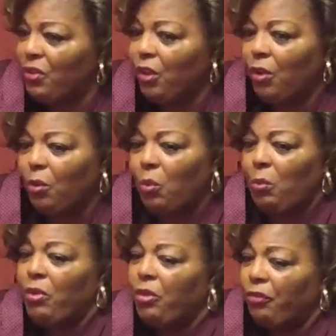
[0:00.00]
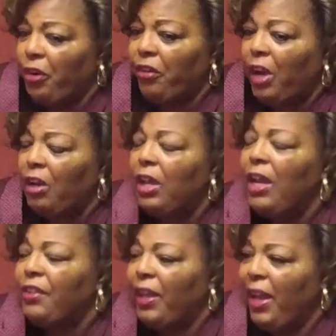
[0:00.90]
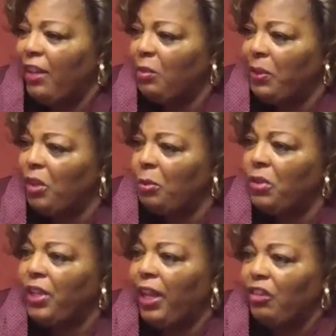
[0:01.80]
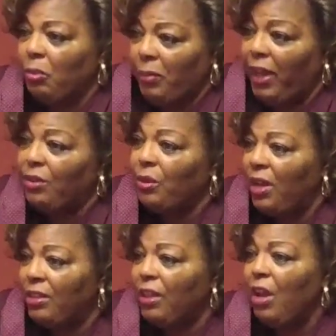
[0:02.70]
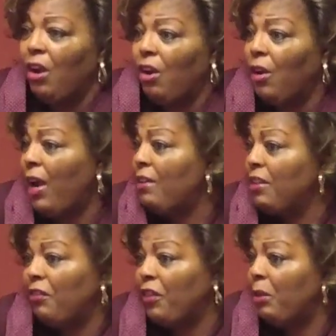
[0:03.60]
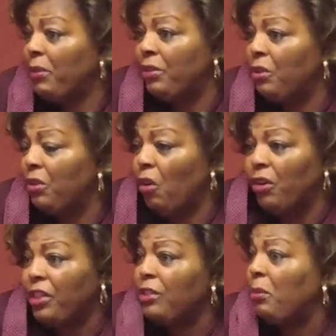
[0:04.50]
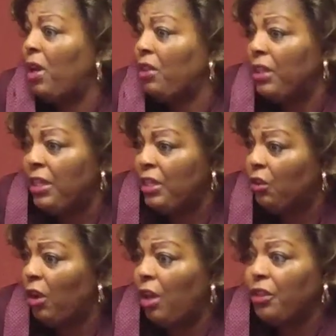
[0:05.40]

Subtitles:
And so when we refer out, there has to be communication back to us on how's that family doing, or there's some other needs or other